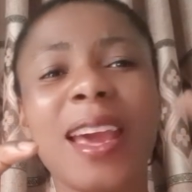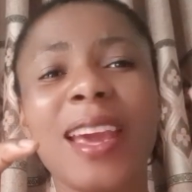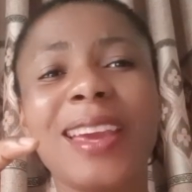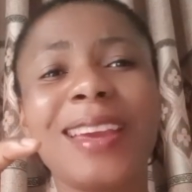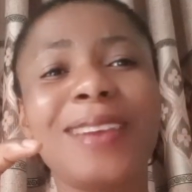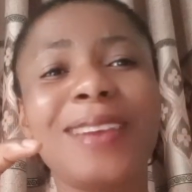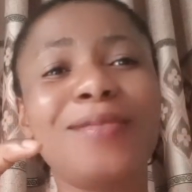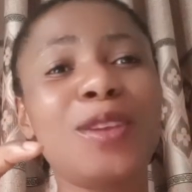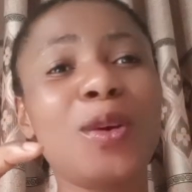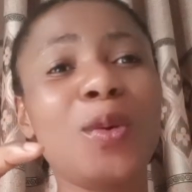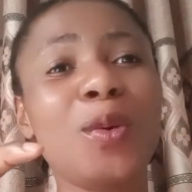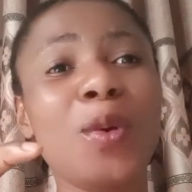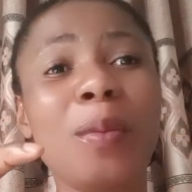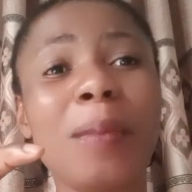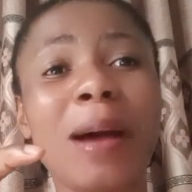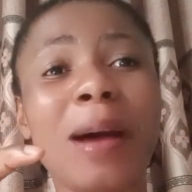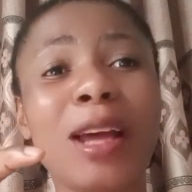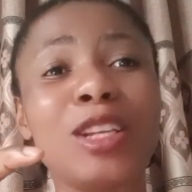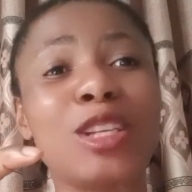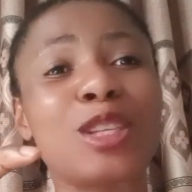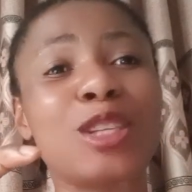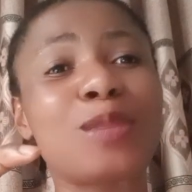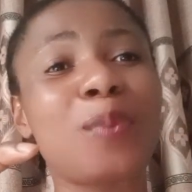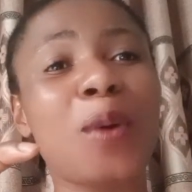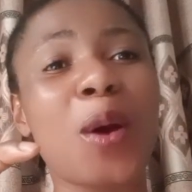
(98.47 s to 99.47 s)
If the
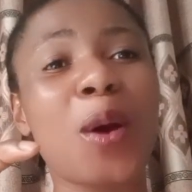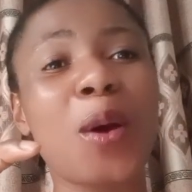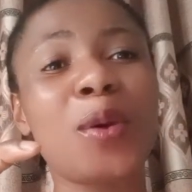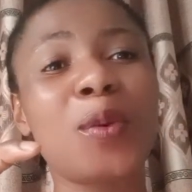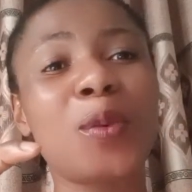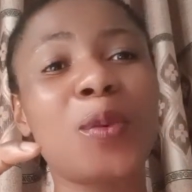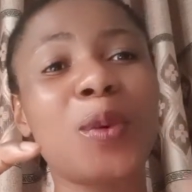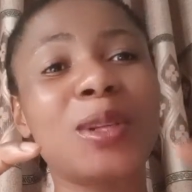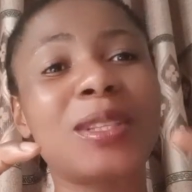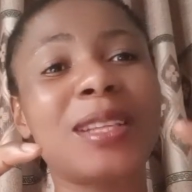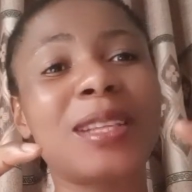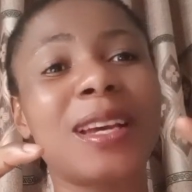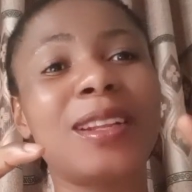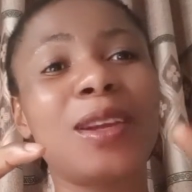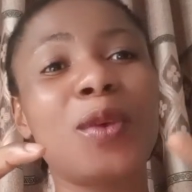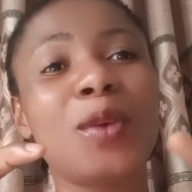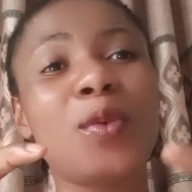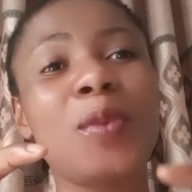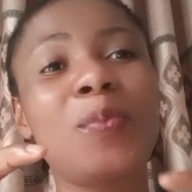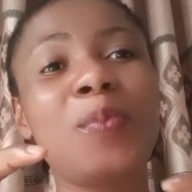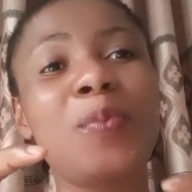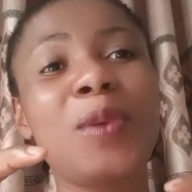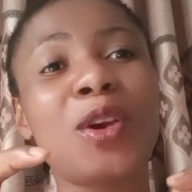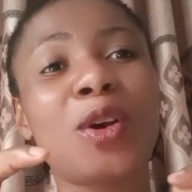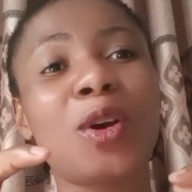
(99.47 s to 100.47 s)
woman is pouring water, that
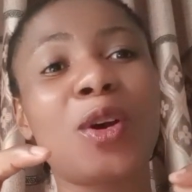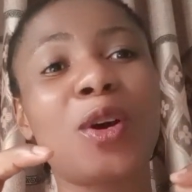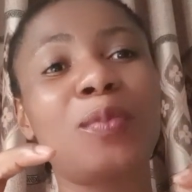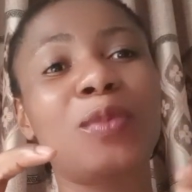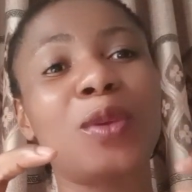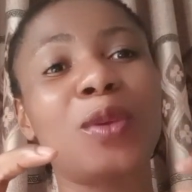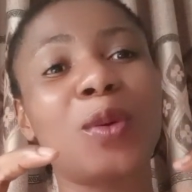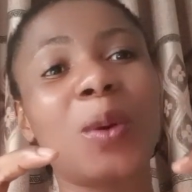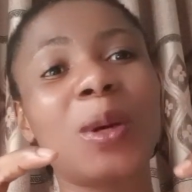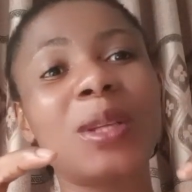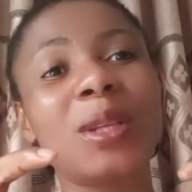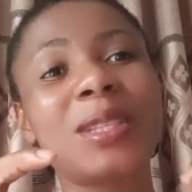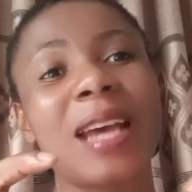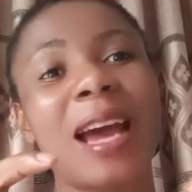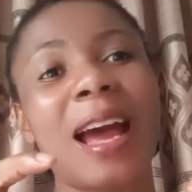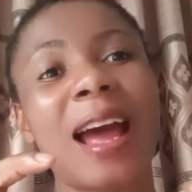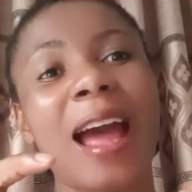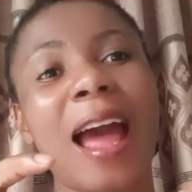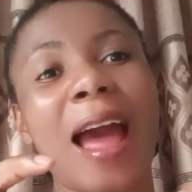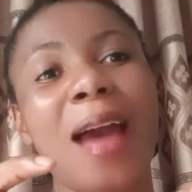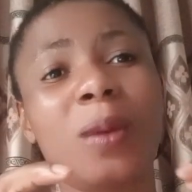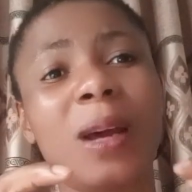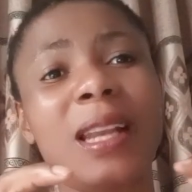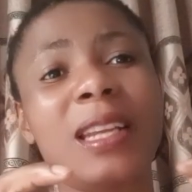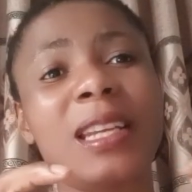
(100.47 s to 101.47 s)
will pick up the
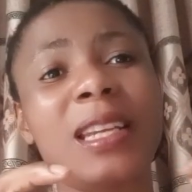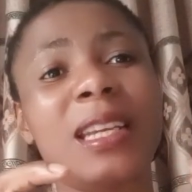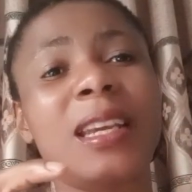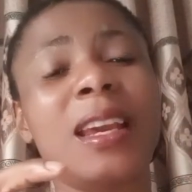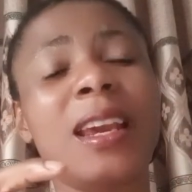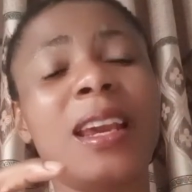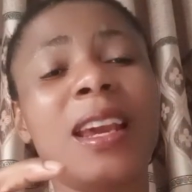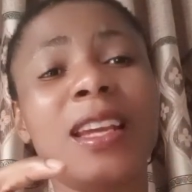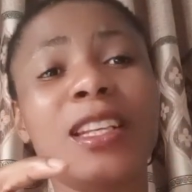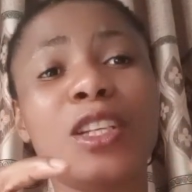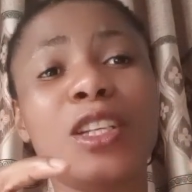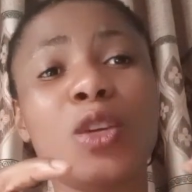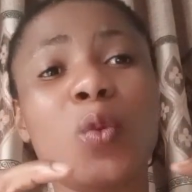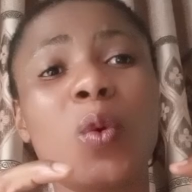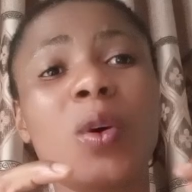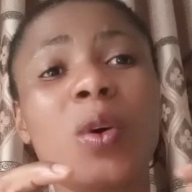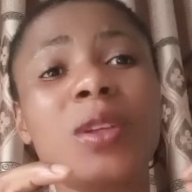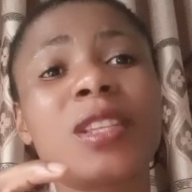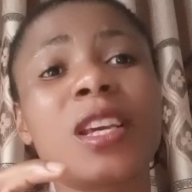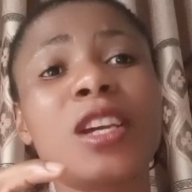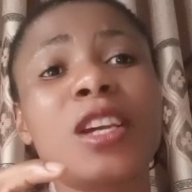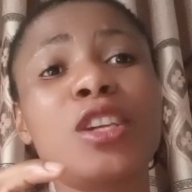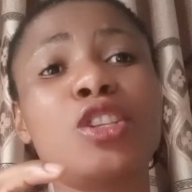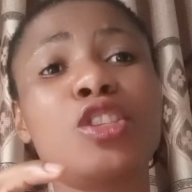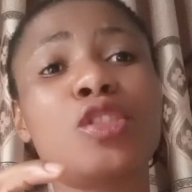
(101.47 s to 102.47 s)
water. Normally the
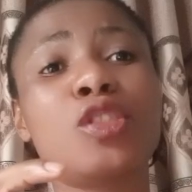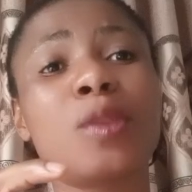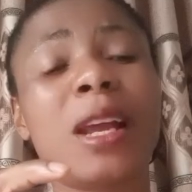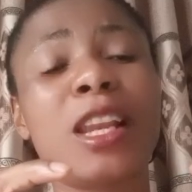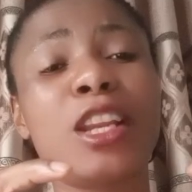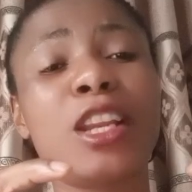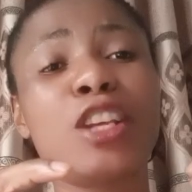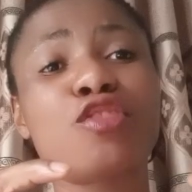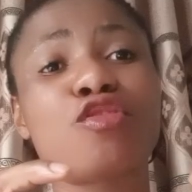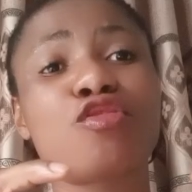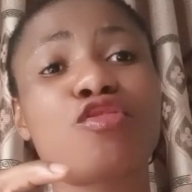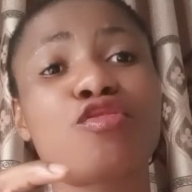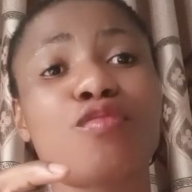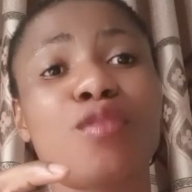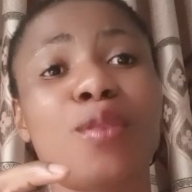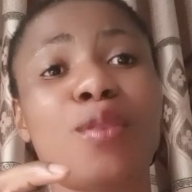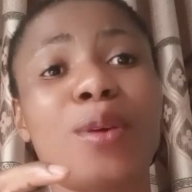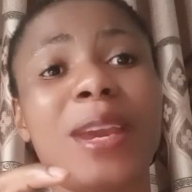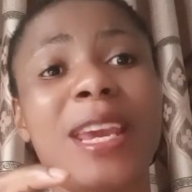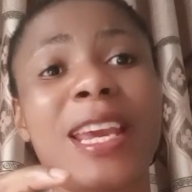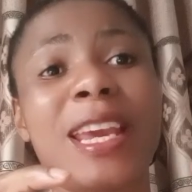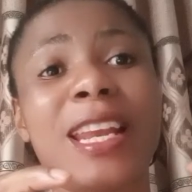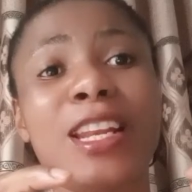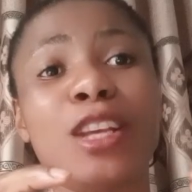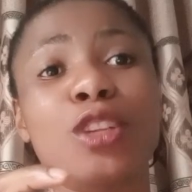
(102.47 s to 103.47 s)
water usually draw
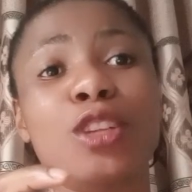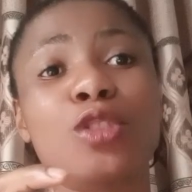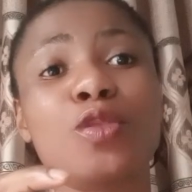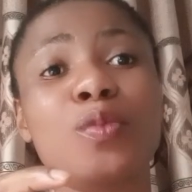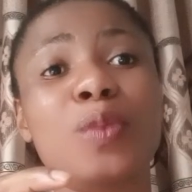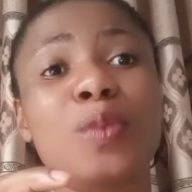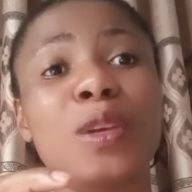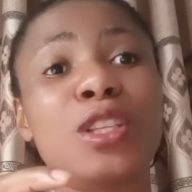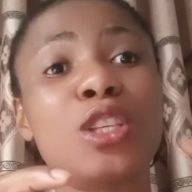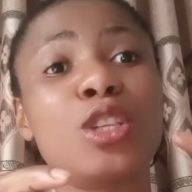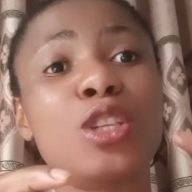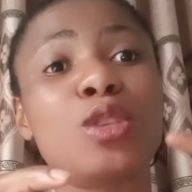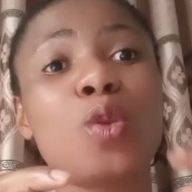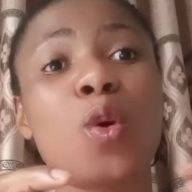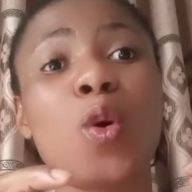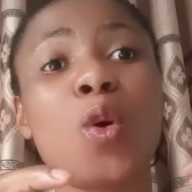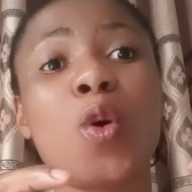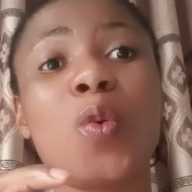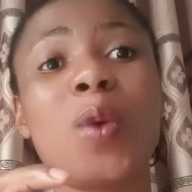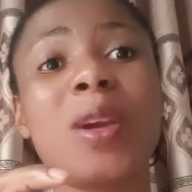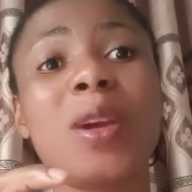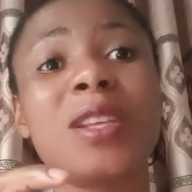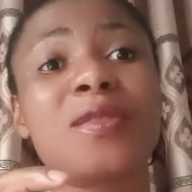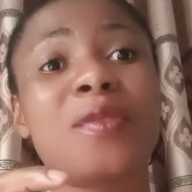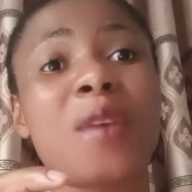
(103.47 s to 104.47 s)
a little bit, it's
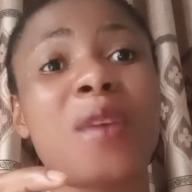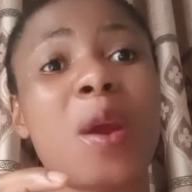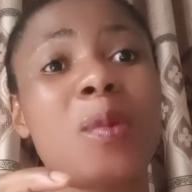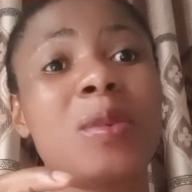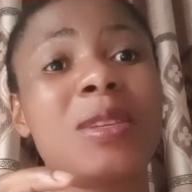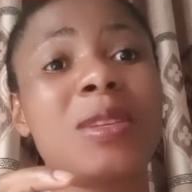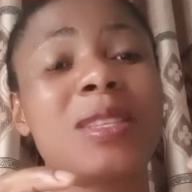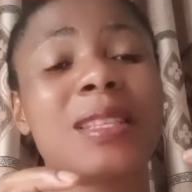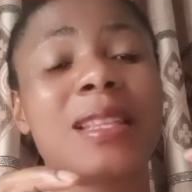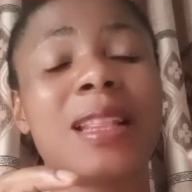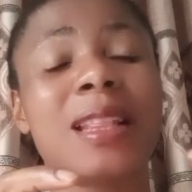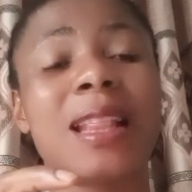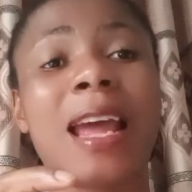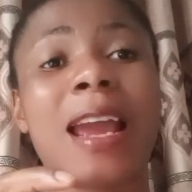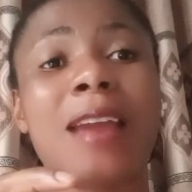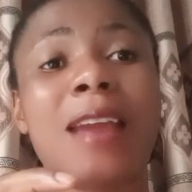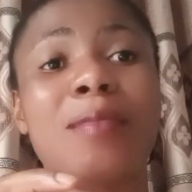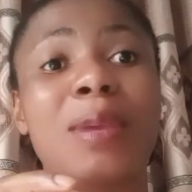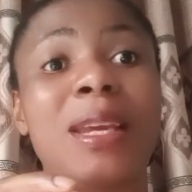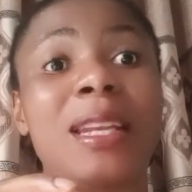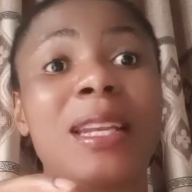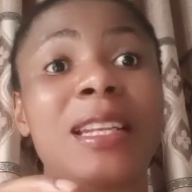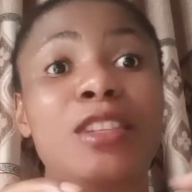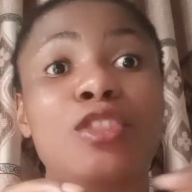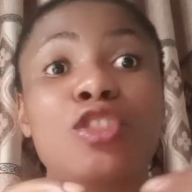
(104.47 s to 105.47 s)
always very
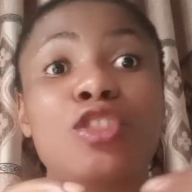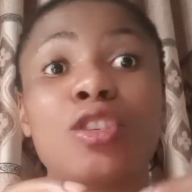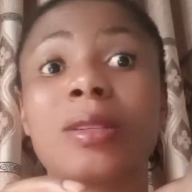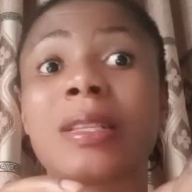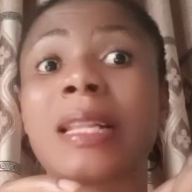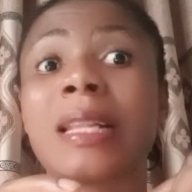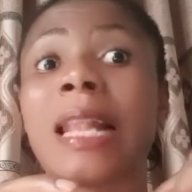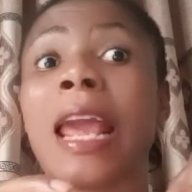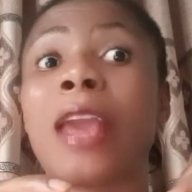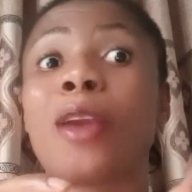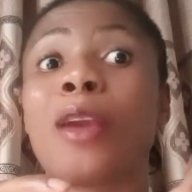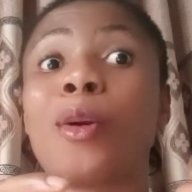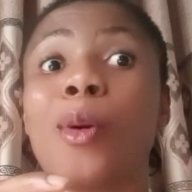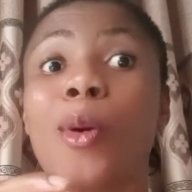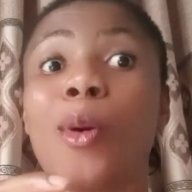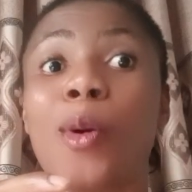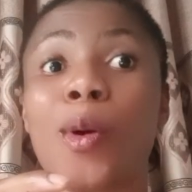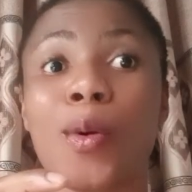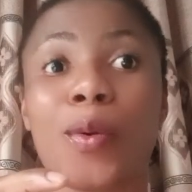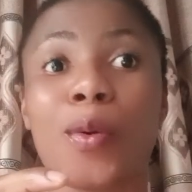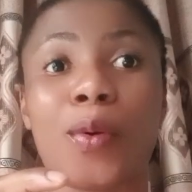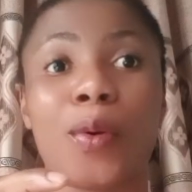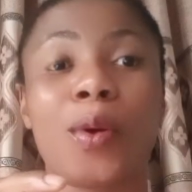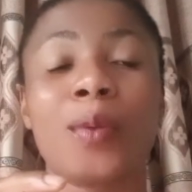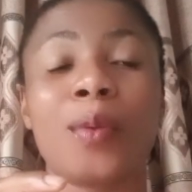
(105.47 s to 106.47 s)
slimy, just like
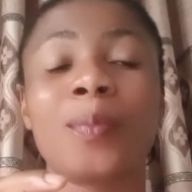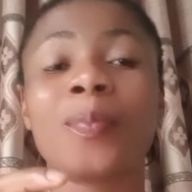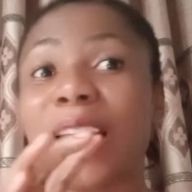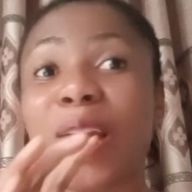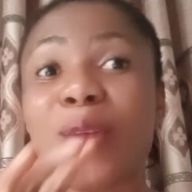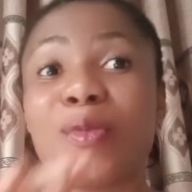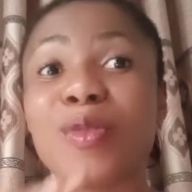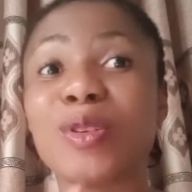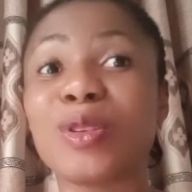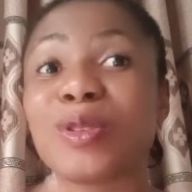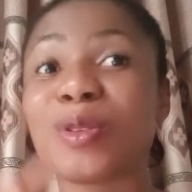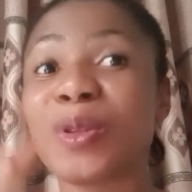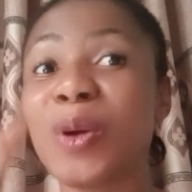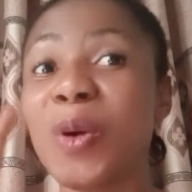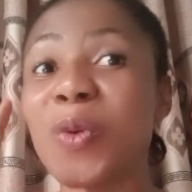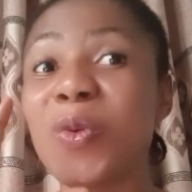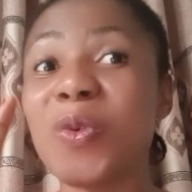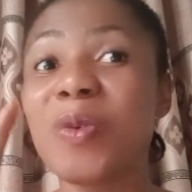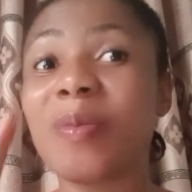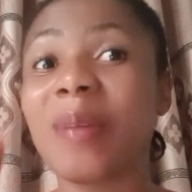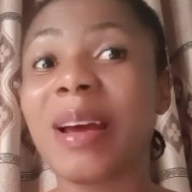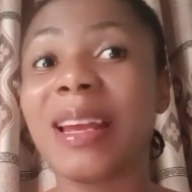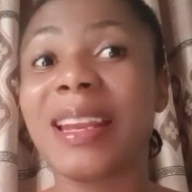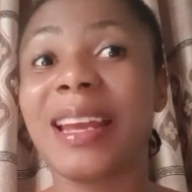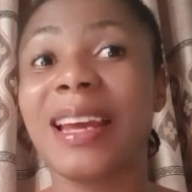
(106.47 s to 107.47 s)
okra. There is no
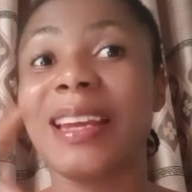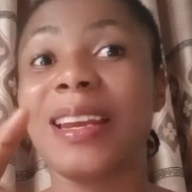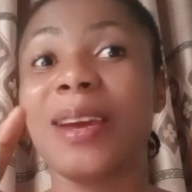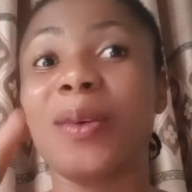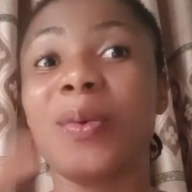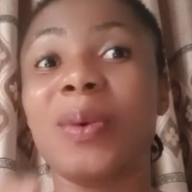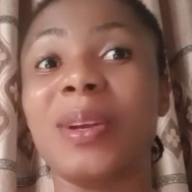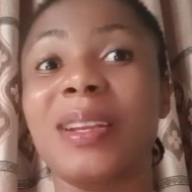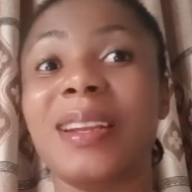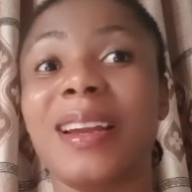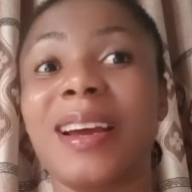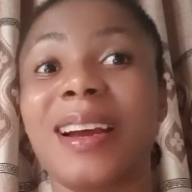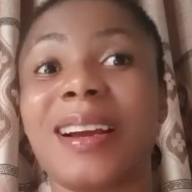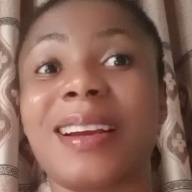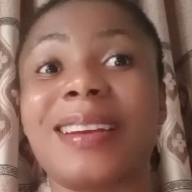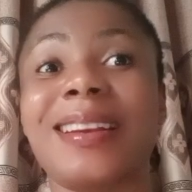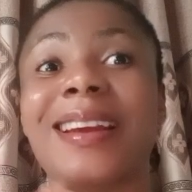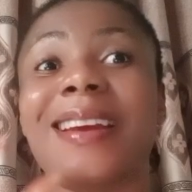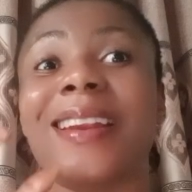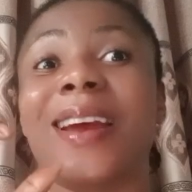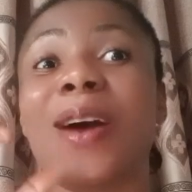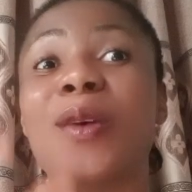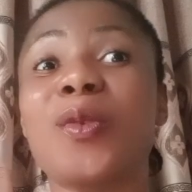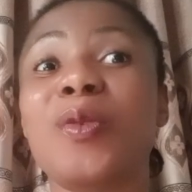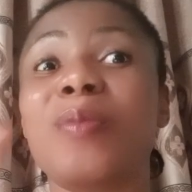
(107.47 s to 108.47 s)
woman that they will knack
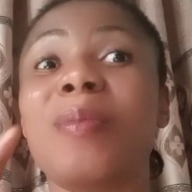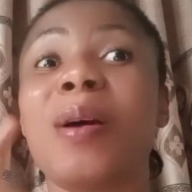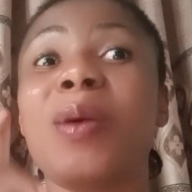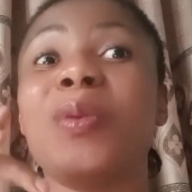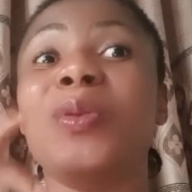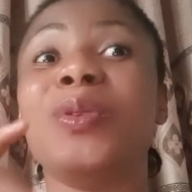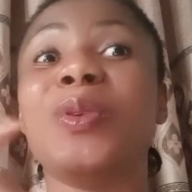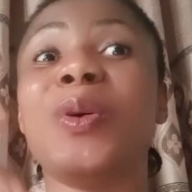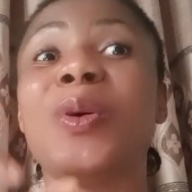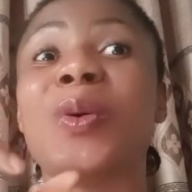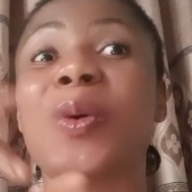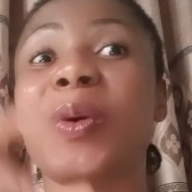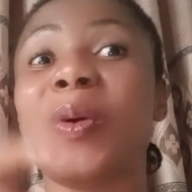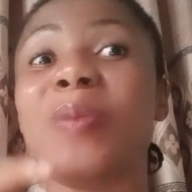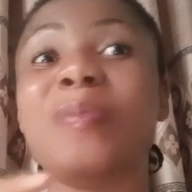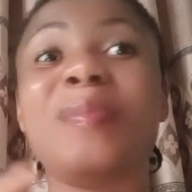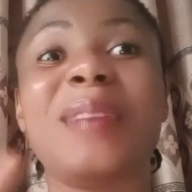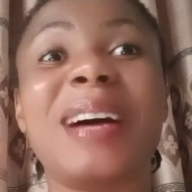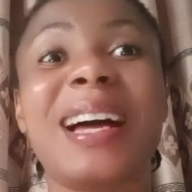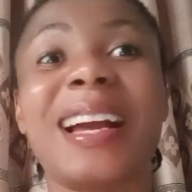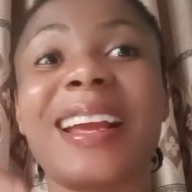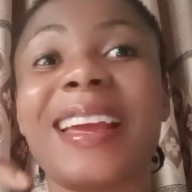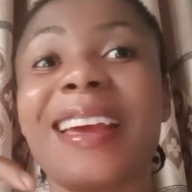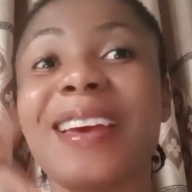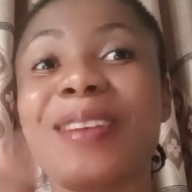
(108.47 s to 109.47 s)
that woman will not come
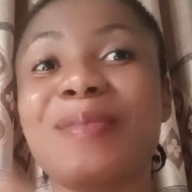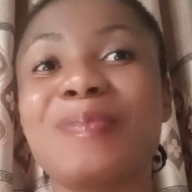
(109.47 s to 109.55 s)
back